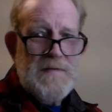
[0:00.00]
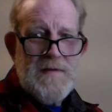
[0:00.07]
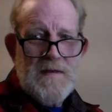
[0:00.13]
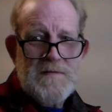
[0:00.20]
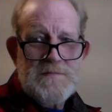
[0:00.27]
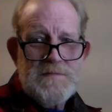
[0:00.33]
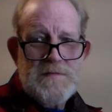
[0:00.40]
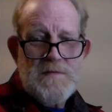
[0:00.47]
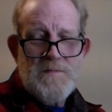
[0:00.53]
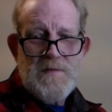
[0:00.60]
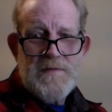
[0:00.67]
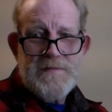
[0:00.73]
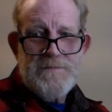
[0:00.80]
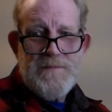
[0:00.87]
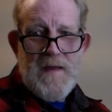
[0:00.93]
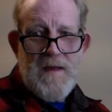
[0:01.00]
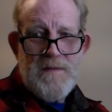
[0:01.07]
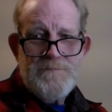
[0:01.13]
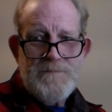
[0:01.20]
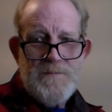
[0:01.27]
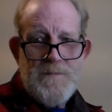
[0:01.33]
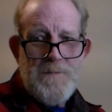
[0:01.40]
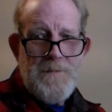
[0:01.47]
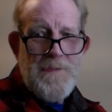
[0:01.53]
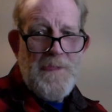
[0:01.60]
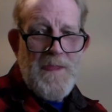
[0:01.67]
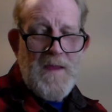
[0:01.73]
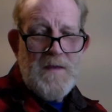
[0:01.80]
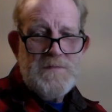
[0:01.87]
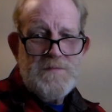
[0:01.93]
a tendency to believe that.
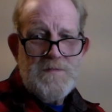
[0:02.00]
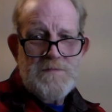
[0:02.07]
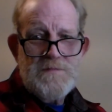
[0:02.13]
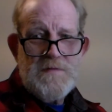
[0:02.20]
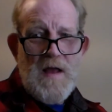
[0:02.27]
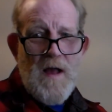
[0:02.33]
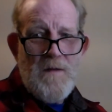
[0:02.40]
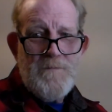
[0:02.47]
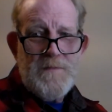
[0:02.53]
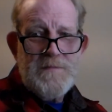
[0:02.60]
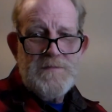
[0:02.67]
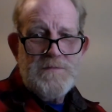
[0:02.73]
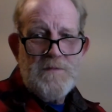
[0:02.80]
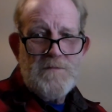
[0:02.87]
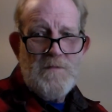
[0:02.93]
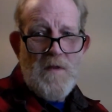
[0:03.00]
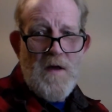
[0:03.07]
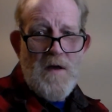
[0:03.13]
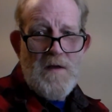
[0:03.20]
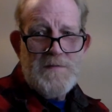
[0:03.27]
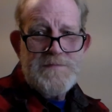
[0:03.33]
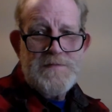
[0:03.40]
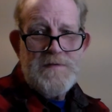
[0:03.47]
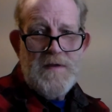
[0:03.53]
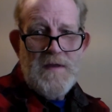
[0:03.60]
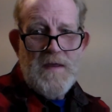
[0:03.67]
As soon as confidence is lost